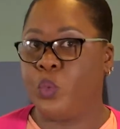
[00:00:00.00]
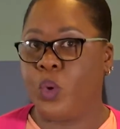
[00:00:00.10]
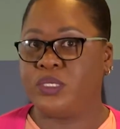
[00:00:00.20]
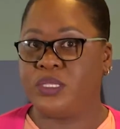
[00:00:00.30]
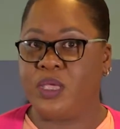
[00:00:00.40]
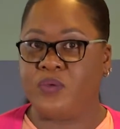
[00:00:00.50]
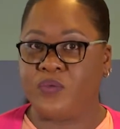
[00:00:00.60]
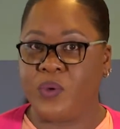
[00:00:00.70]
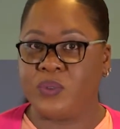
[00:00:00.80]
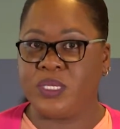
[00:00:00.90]
once they are
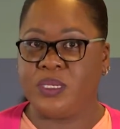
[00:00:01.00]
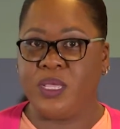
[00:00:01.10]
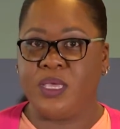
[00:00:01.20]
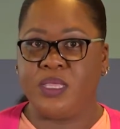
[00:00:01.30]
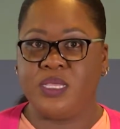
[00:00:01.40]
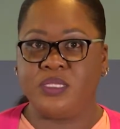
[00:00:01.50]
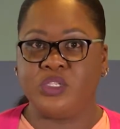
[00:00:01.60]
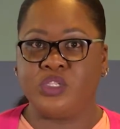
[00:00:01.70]
frozen, this is